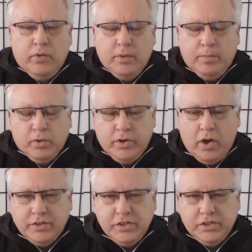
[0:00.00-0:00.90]
for the
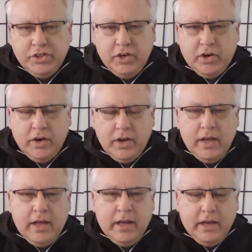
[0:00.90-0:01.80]
Bulldogs this year.
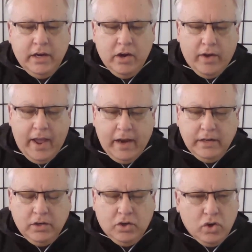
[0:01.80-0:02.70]
You know,
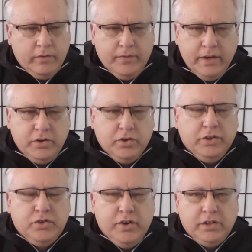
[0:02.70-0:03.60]
Hayden could have
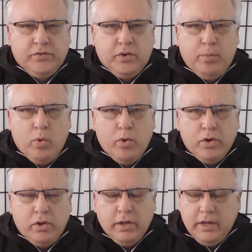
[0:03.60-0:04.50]
entered the transfer
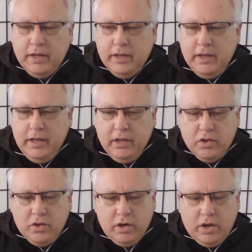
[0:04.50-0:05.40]
portal. He
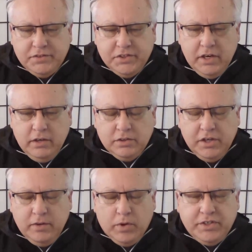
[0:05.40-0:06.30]
could have
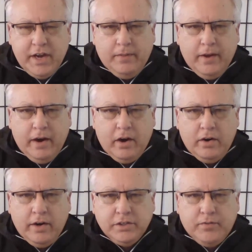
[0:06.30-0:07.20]
seen what's out
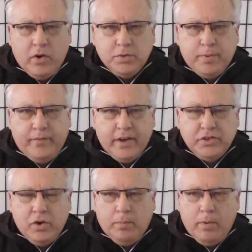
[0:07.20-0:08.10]
there as far as
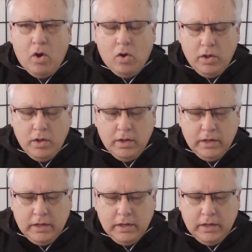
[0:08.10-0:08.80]
professional ball